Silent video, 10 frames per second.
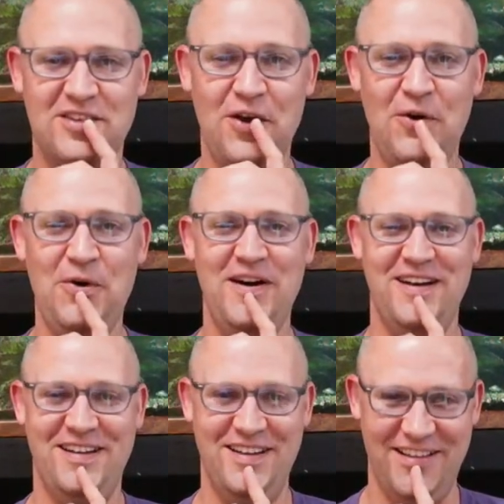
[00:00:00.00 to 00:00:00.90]
So
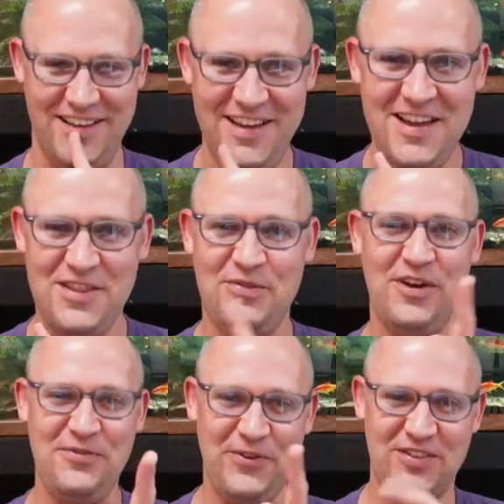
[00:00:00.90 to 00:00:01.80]
the
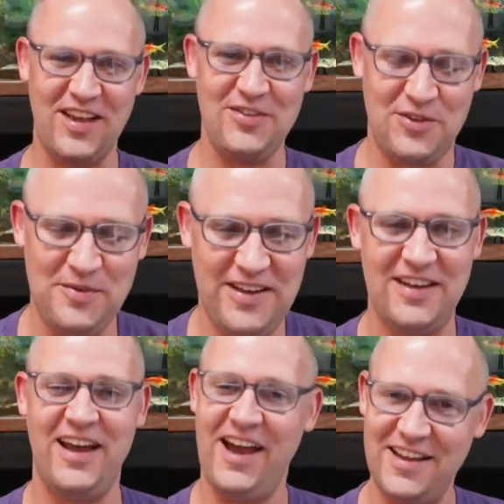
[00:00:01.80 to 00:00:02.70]
very first live stream I
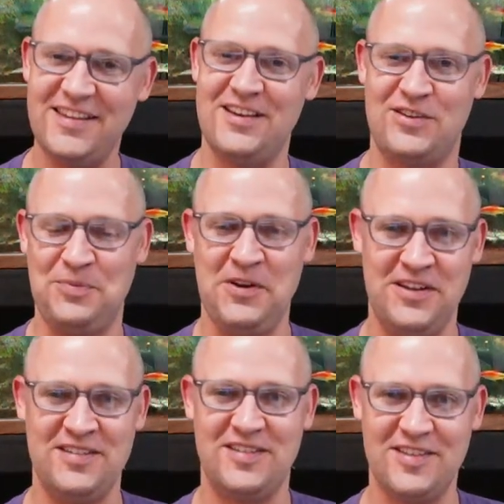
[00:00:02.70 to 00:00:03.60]
did, I had the
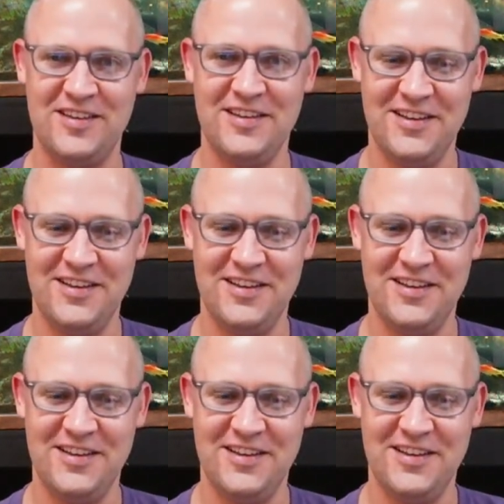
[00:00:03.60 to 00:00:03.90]
experience